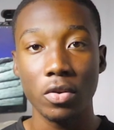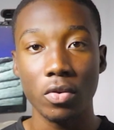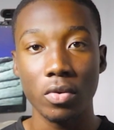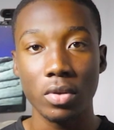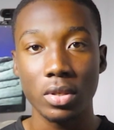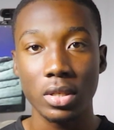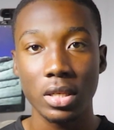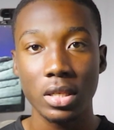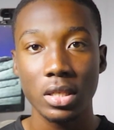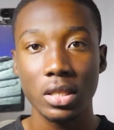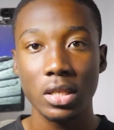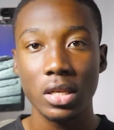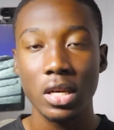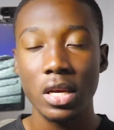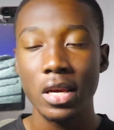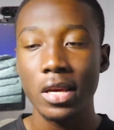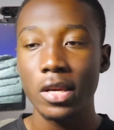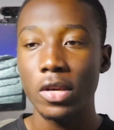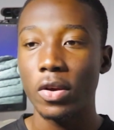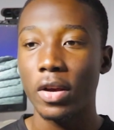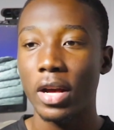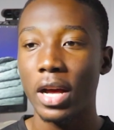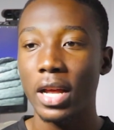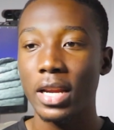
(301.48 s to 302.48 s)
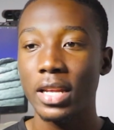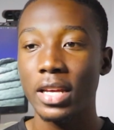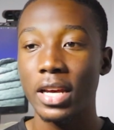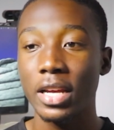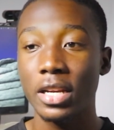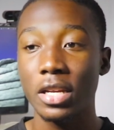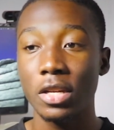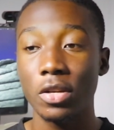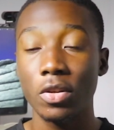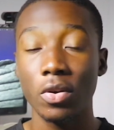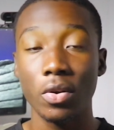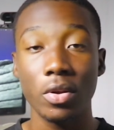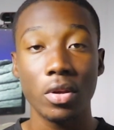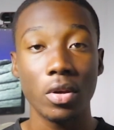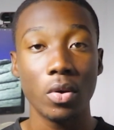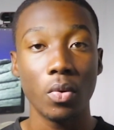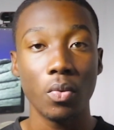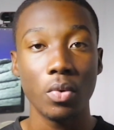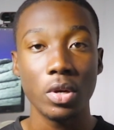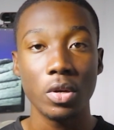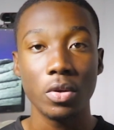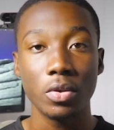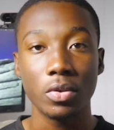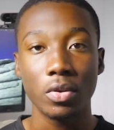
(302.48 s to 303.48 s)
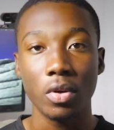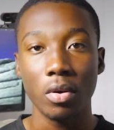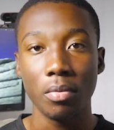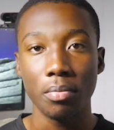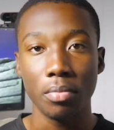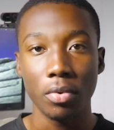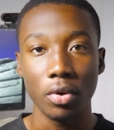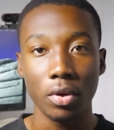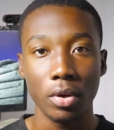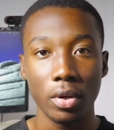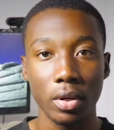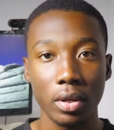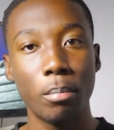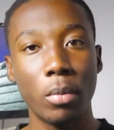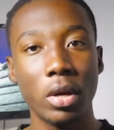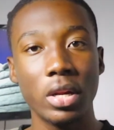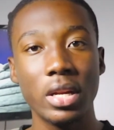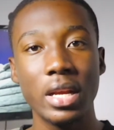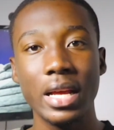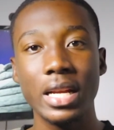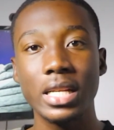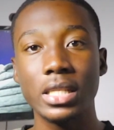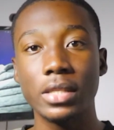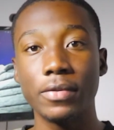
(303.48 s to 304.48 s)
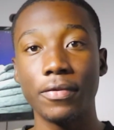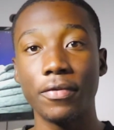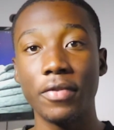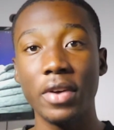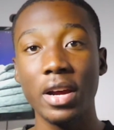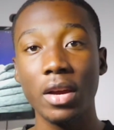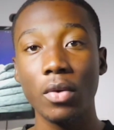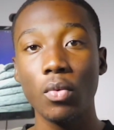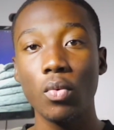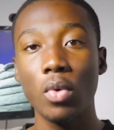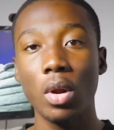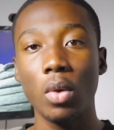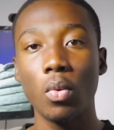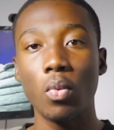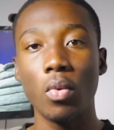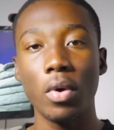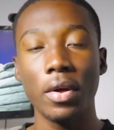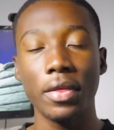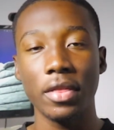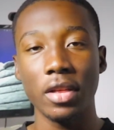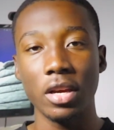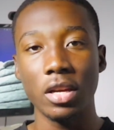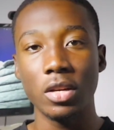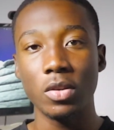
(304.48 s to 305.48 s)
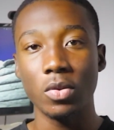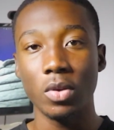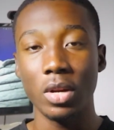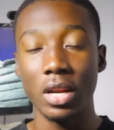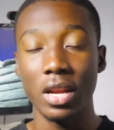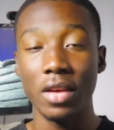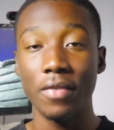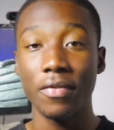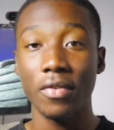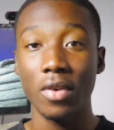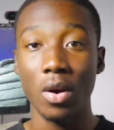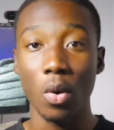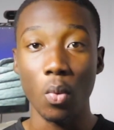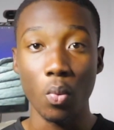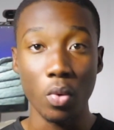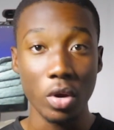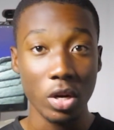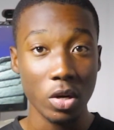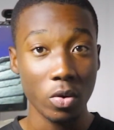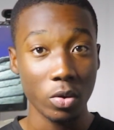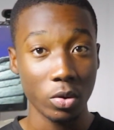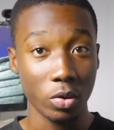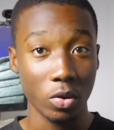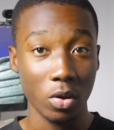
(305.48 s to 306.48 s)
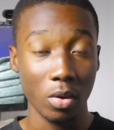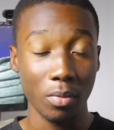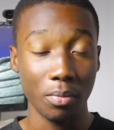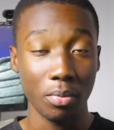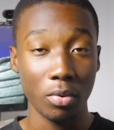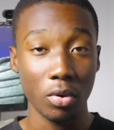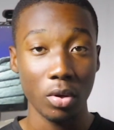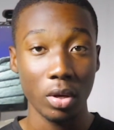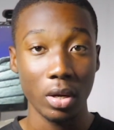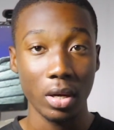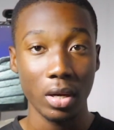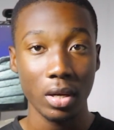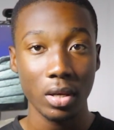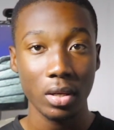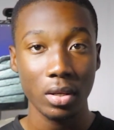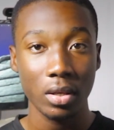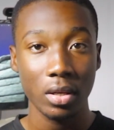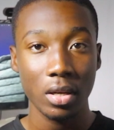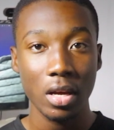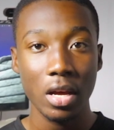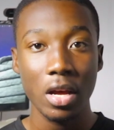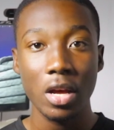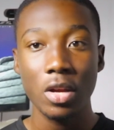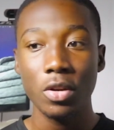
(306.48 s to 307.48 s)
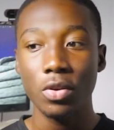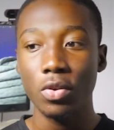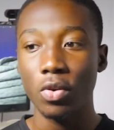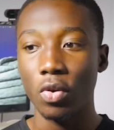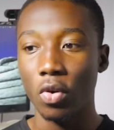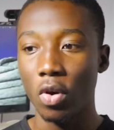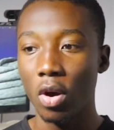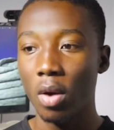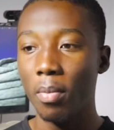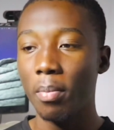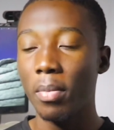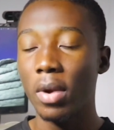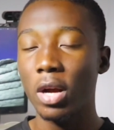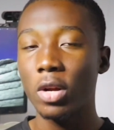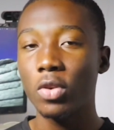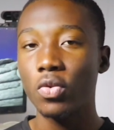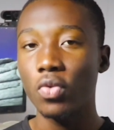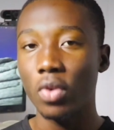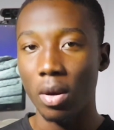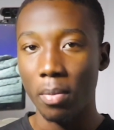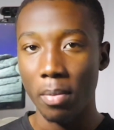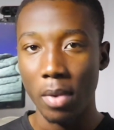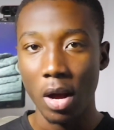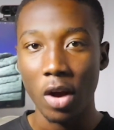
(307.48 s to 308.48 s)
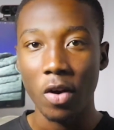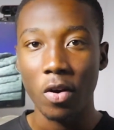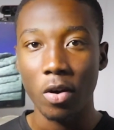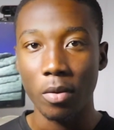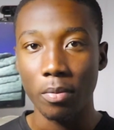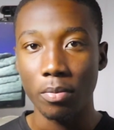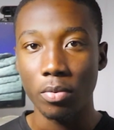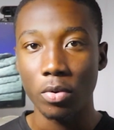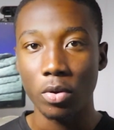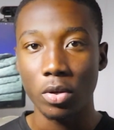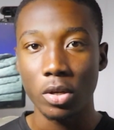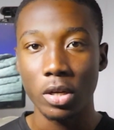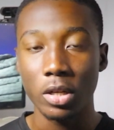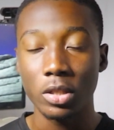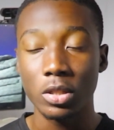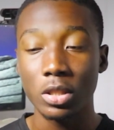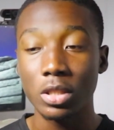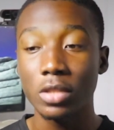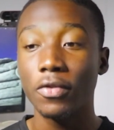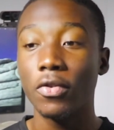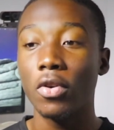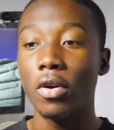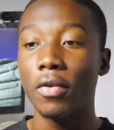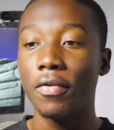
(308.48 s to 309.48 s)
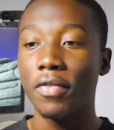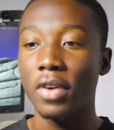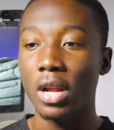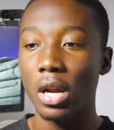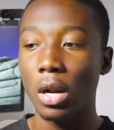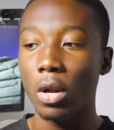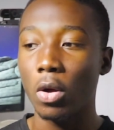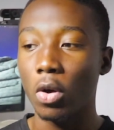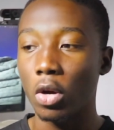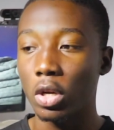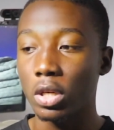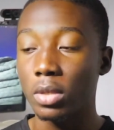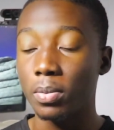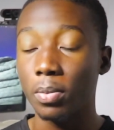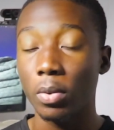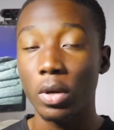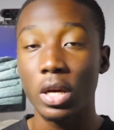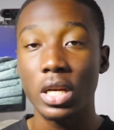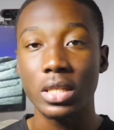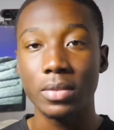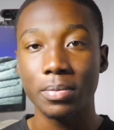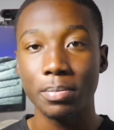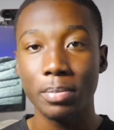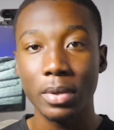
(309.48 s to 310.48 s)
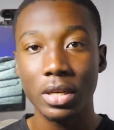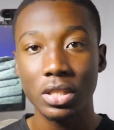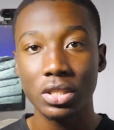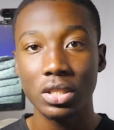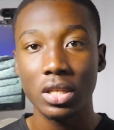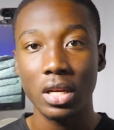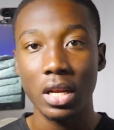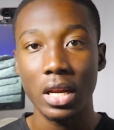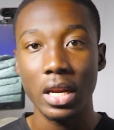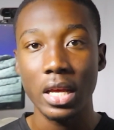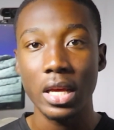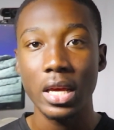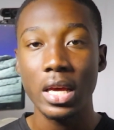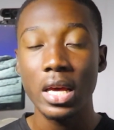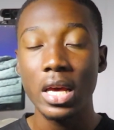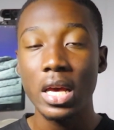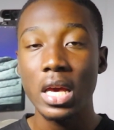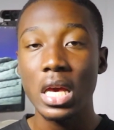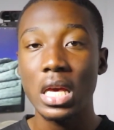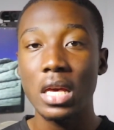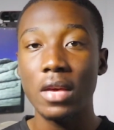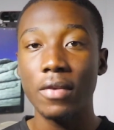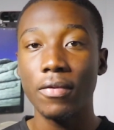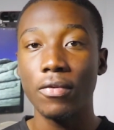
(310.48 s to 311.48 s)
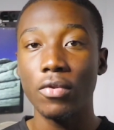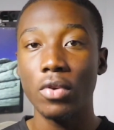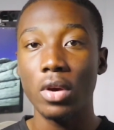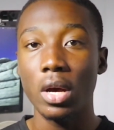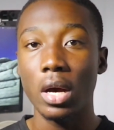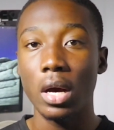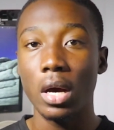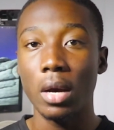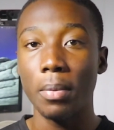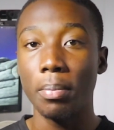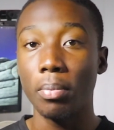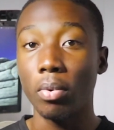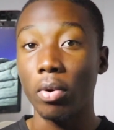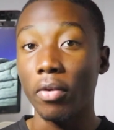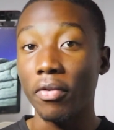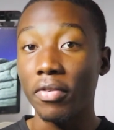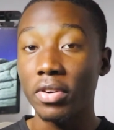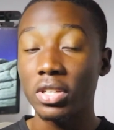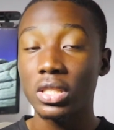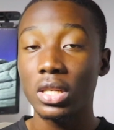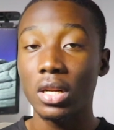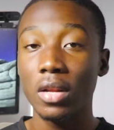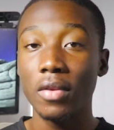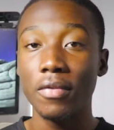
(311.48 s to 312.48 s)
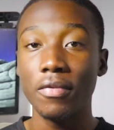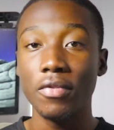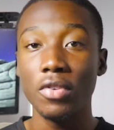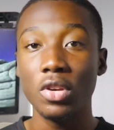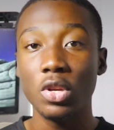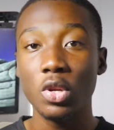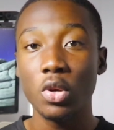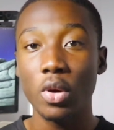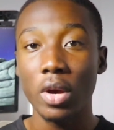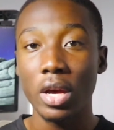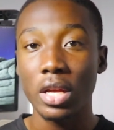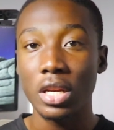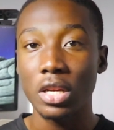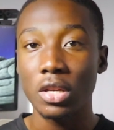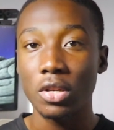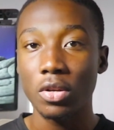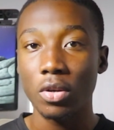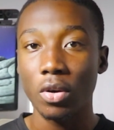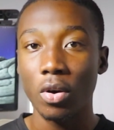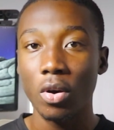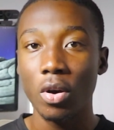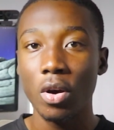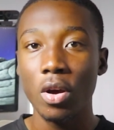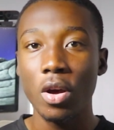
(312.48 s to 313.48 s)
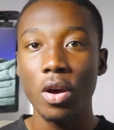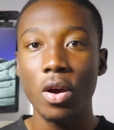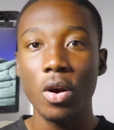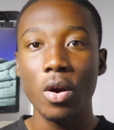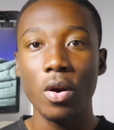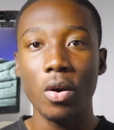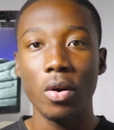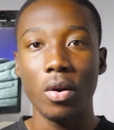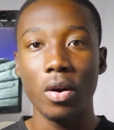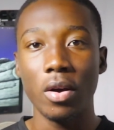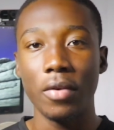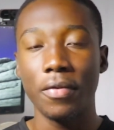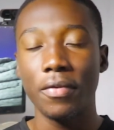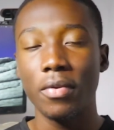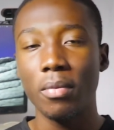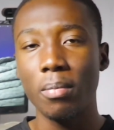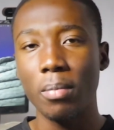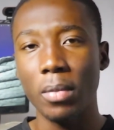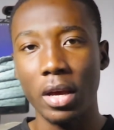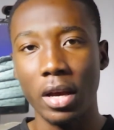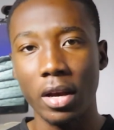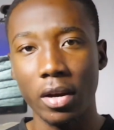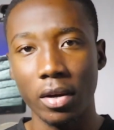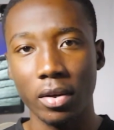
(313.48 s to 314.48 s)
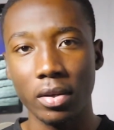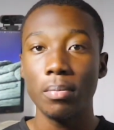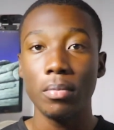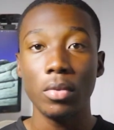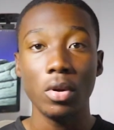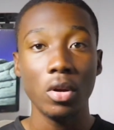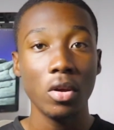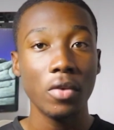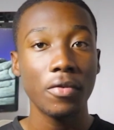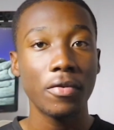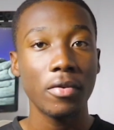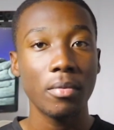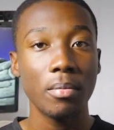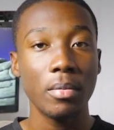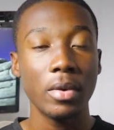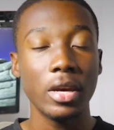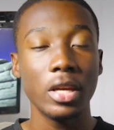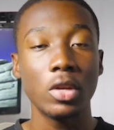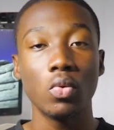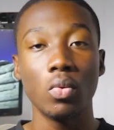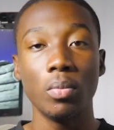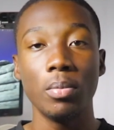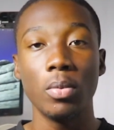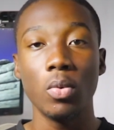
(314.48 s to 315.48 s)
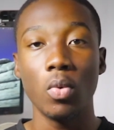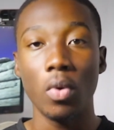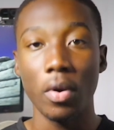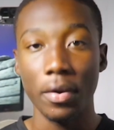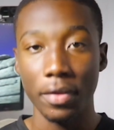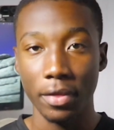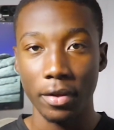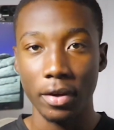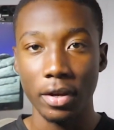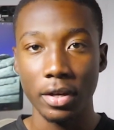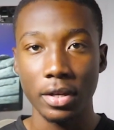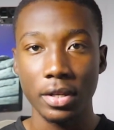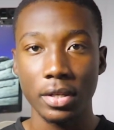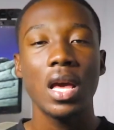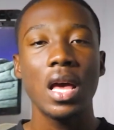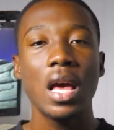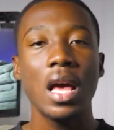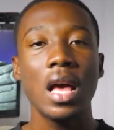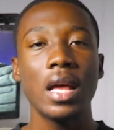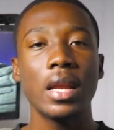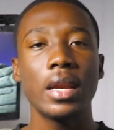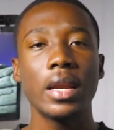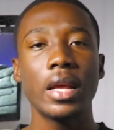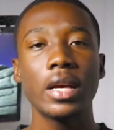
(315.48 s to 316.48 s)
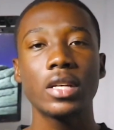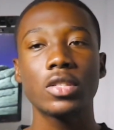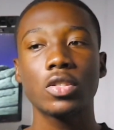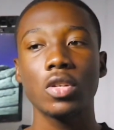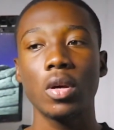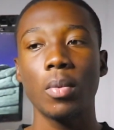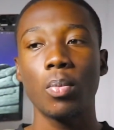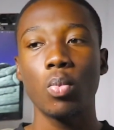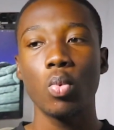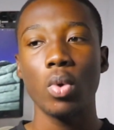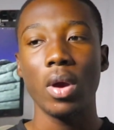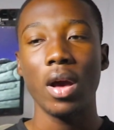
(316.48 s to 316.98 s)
users. You can't get it on your Windows computer. But then it's very well worth it to leave a Windows computer to come back to a Mac computer just for Final Cut Pro, especially if you are a professional video editor or a filmmaker. Believe in me, it will be worth it. Next up, we